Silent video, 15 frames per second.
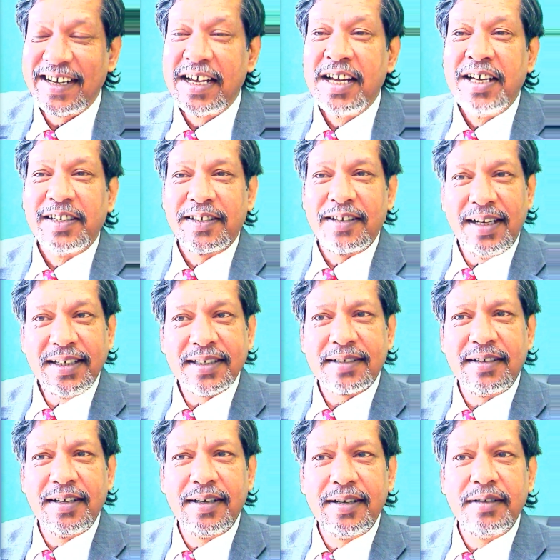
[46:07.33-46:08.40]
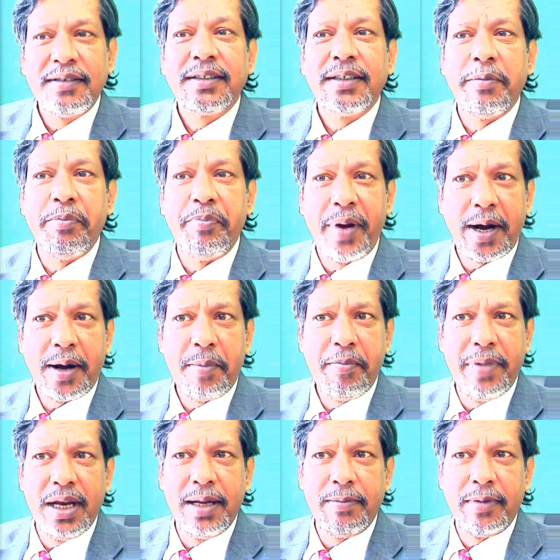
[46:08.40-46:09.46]
All right? So let's learn the
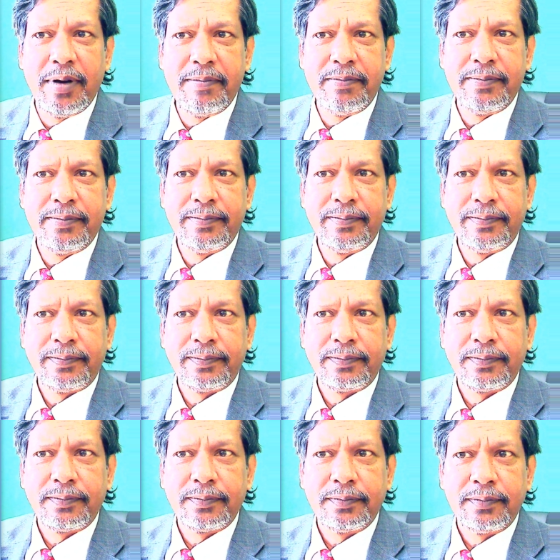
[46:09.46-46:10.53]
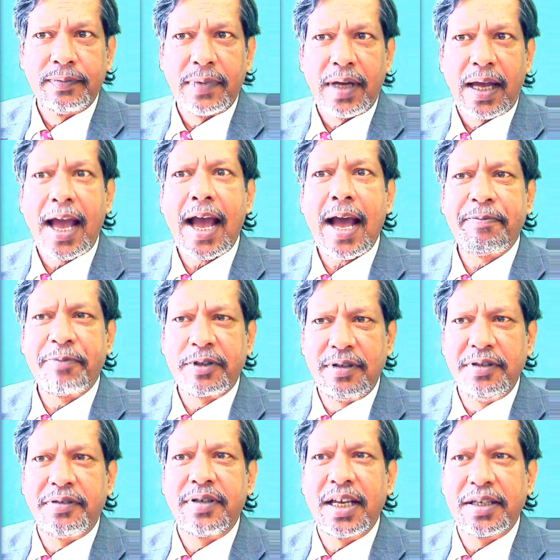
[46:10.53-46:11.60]
bare minimum,
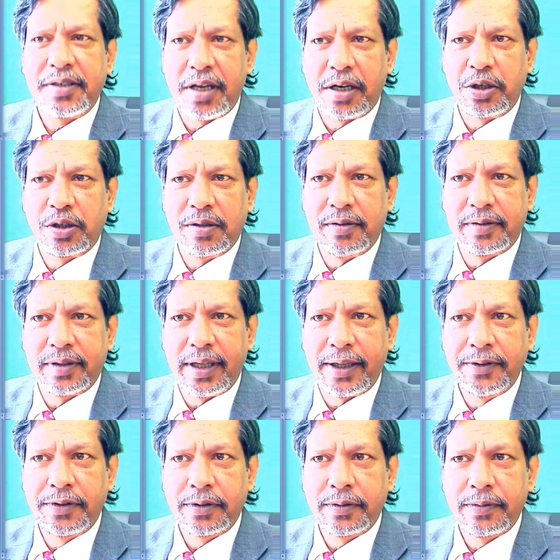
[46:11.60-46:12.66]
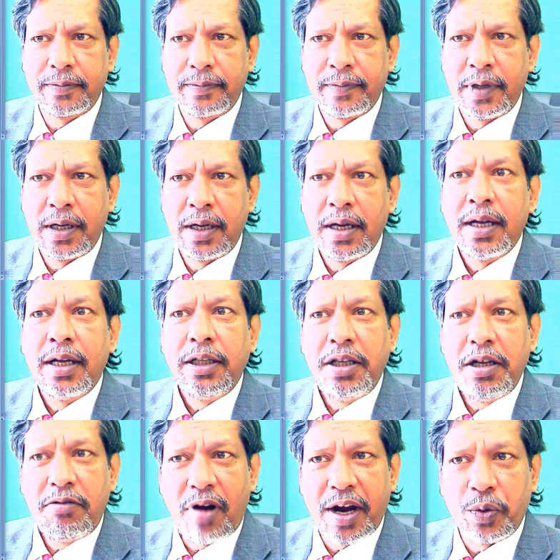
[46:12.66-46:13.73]
absolute essential things
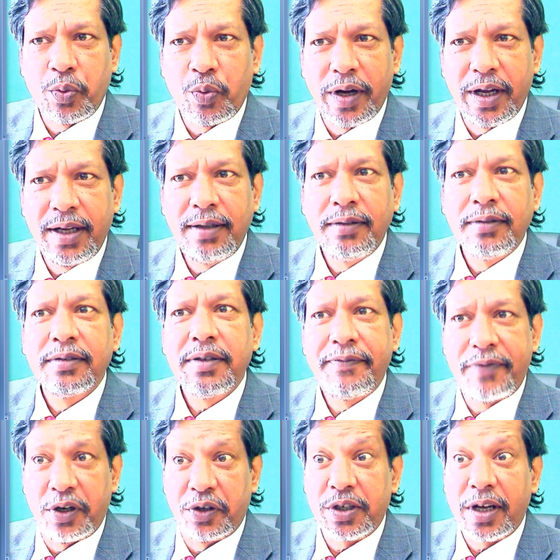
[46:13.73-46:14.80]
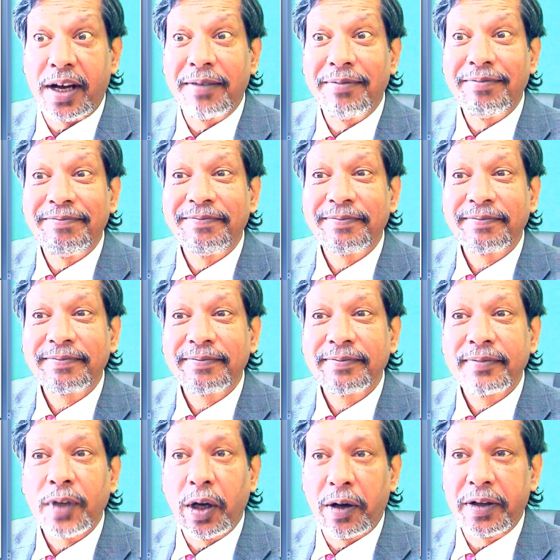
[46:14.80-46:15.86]
the right way the first time.
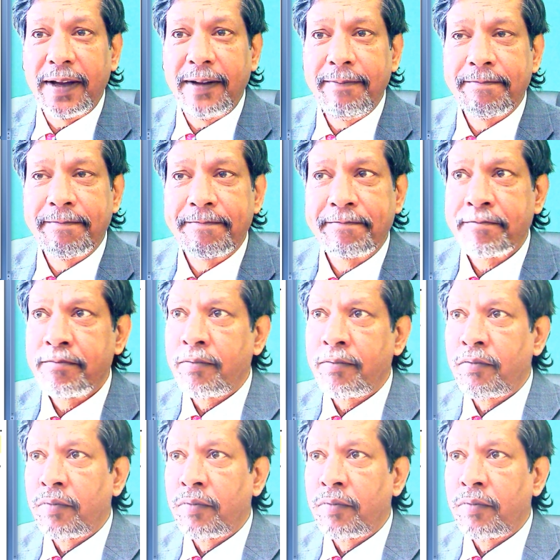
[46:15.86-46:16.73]
Okay?